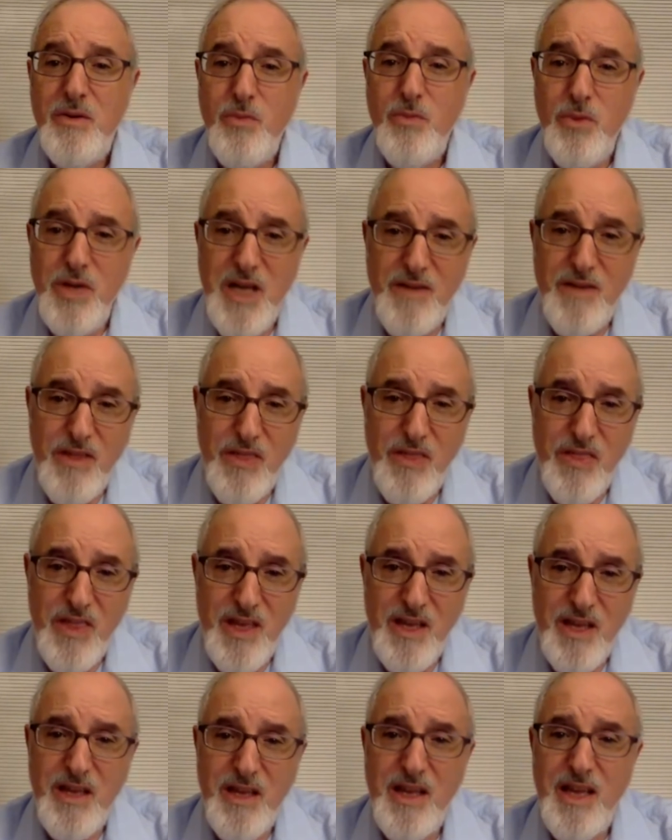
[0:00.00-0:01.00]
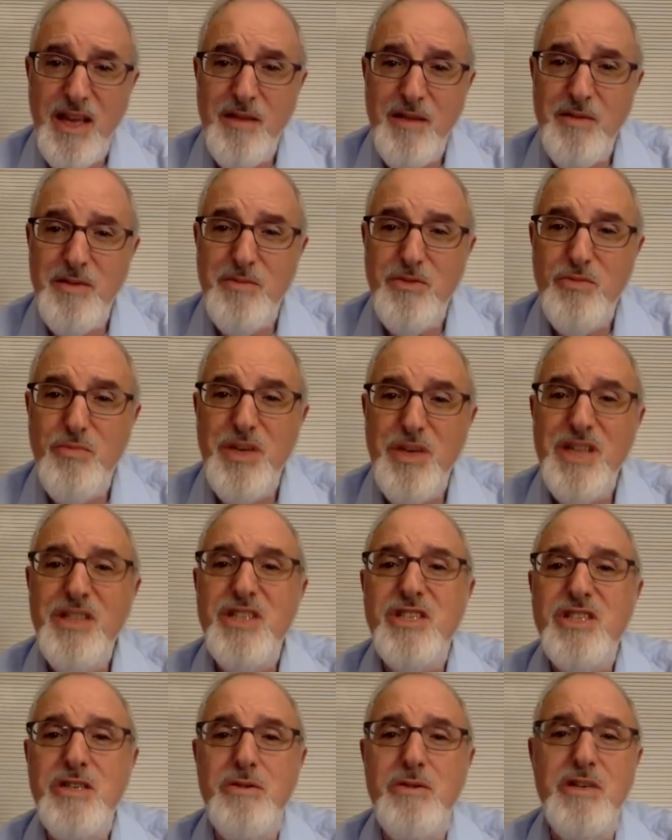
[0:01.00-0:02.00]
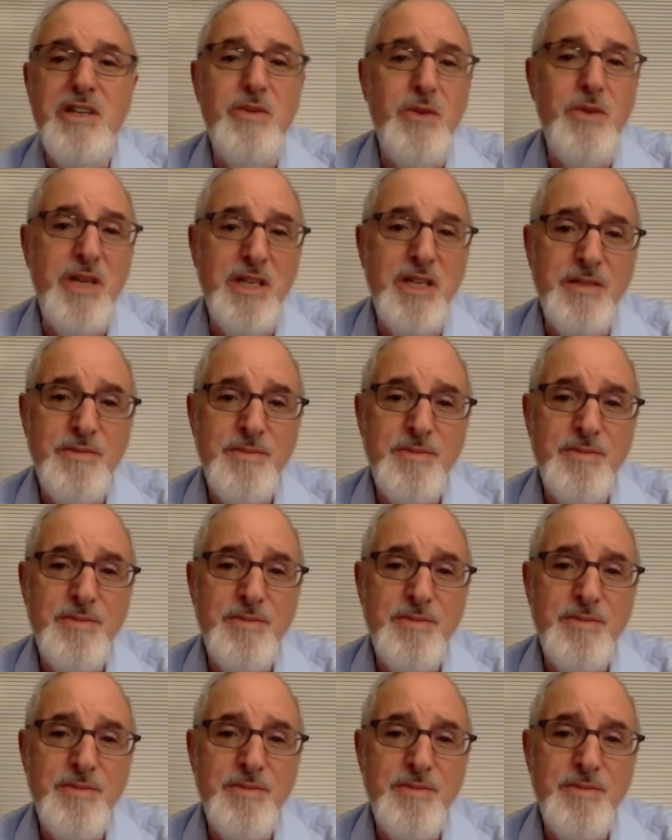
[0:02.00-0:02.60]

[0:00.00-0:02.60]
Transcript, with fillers: We have to think and be in the steering wheel.